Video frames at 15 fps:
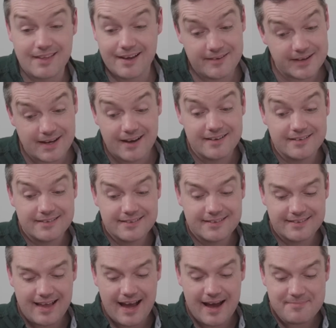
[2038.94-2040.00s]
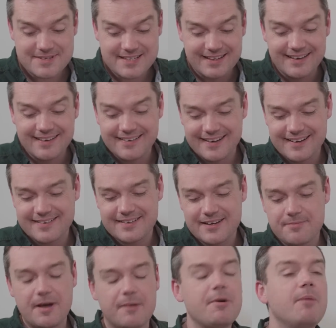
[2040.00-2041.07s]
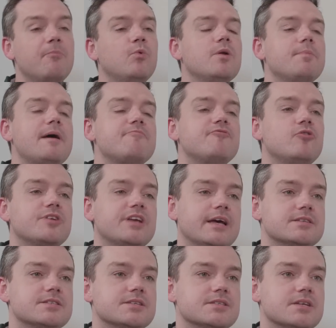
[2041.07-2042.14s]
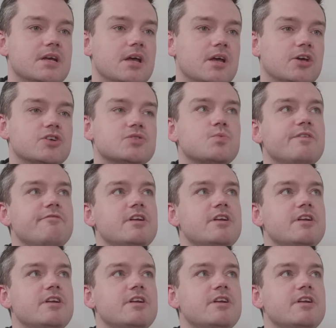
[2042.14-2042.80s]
There we go. So there you go. Absolutely. Superb. Yeah. What about broadcasters? Because we're